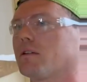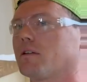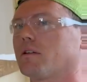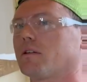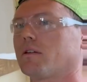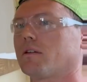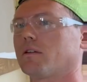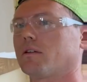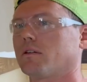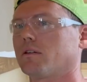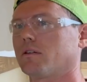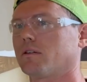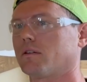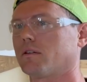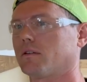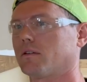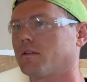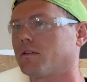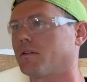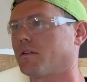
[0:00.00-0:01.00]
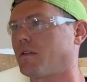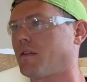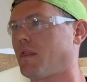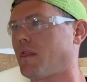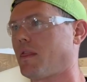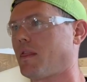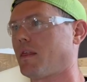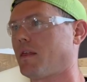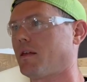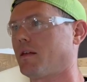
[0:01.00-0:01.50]
Positive, stop going in.
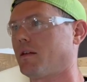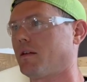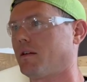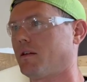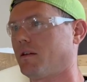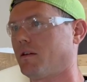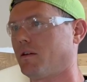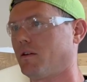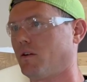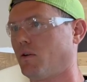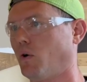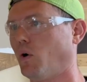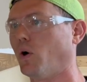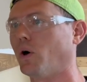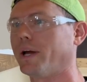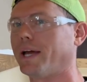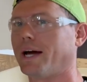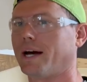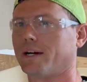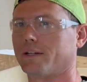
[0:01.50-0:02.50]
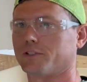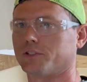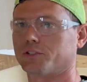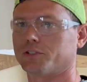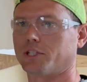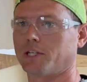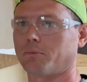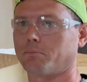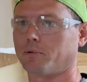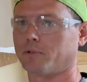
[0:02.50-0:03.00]
Oh yeah, did you
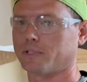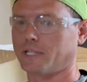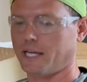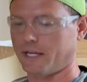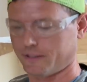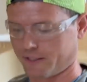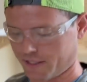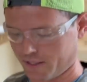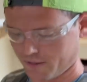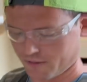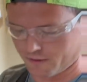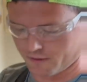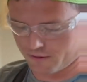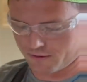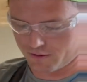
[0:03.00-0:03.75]
see it pull down there?